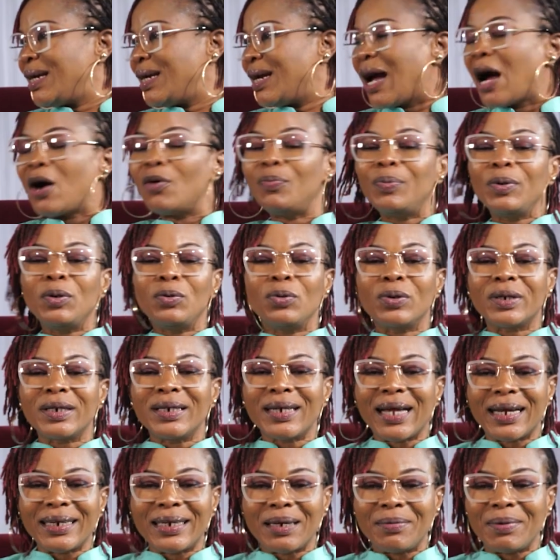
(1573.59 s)
I'll be looking
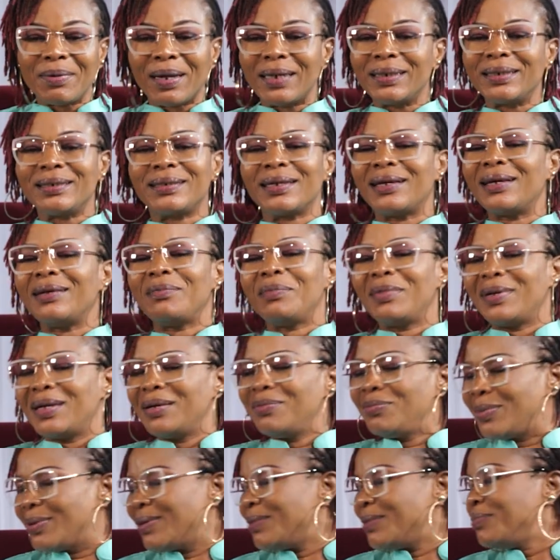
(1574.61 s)
at them like this.
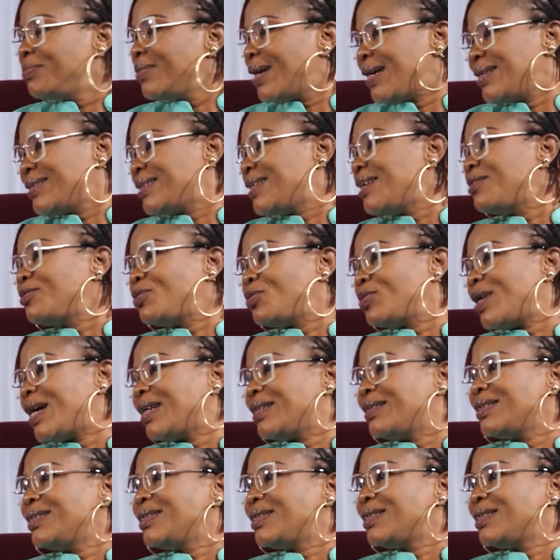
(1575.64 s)
Myself too, I need